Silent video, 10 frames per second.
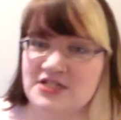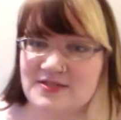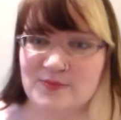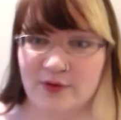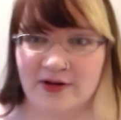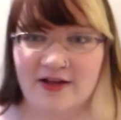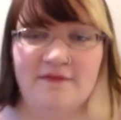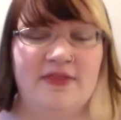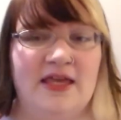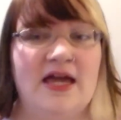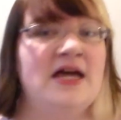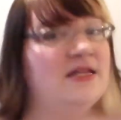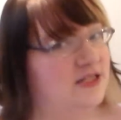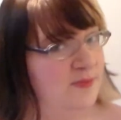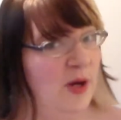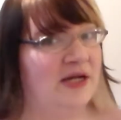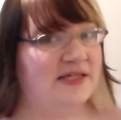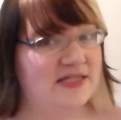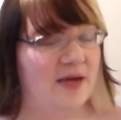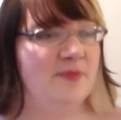witches, more of the
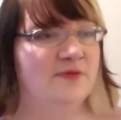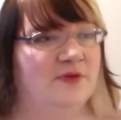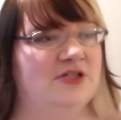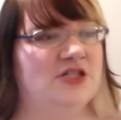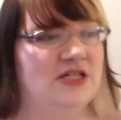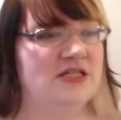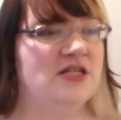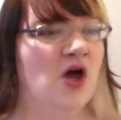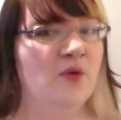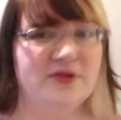demonic type of witches,